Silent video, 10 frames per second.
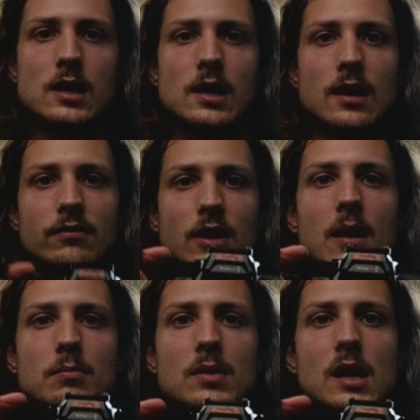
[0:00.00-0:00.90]
and I've
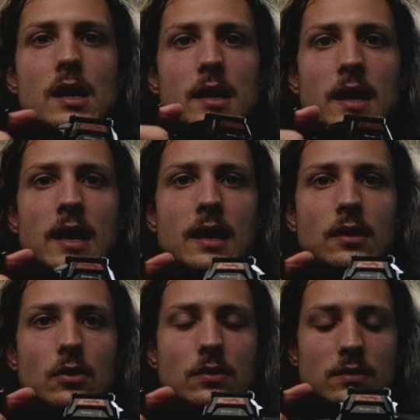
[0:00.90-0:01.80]
got my
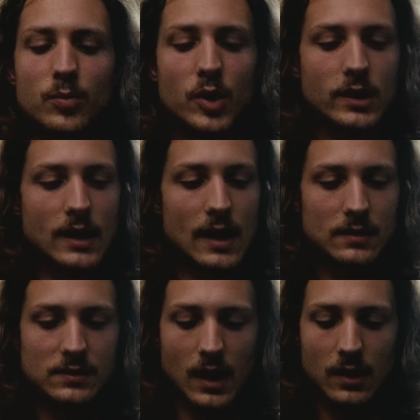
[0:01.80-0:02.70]
handles. Putting that
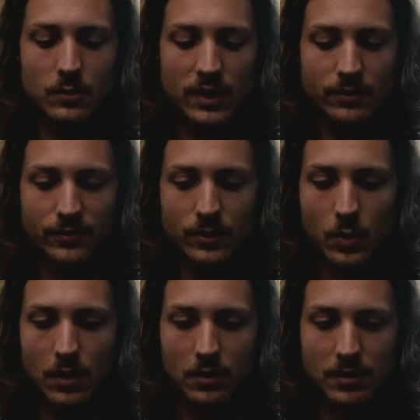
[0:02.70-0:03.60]
aside, we have a few
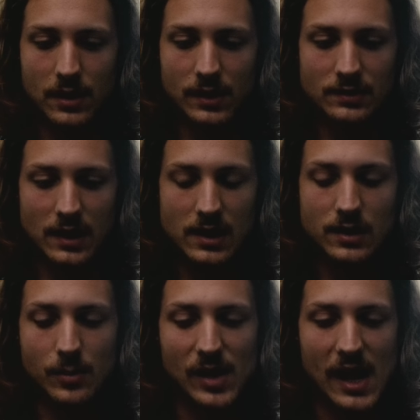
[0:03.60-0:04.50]
other things in
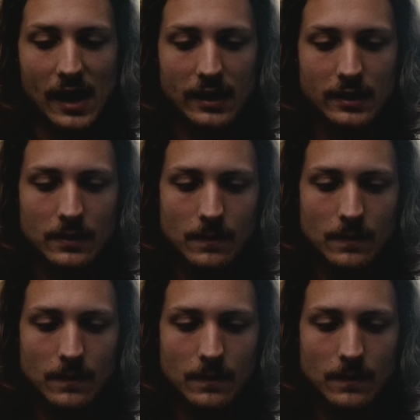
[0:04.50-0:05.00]
the bag.